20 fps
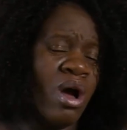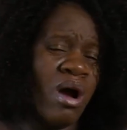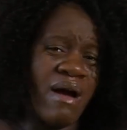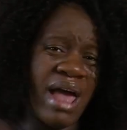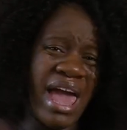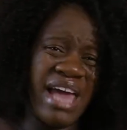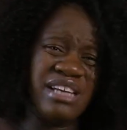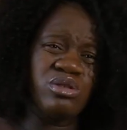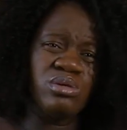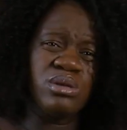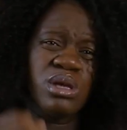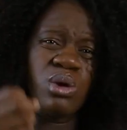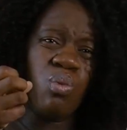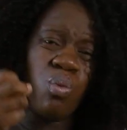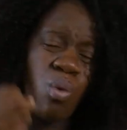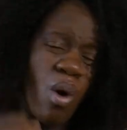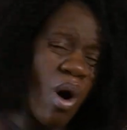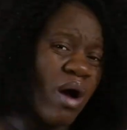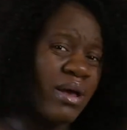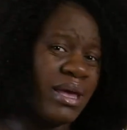are actually
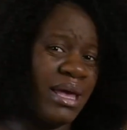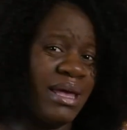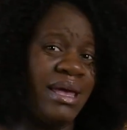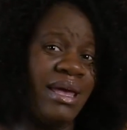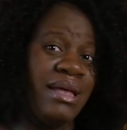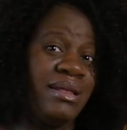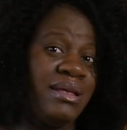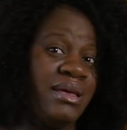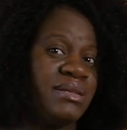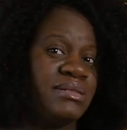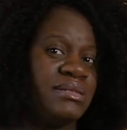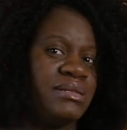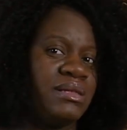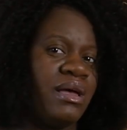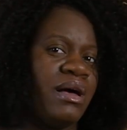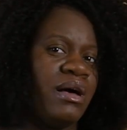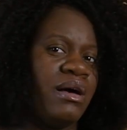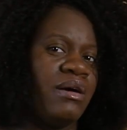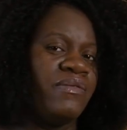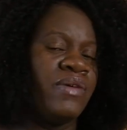walking in his
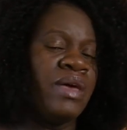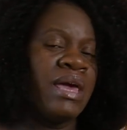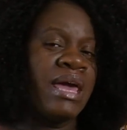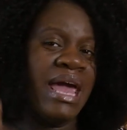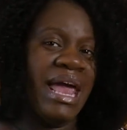love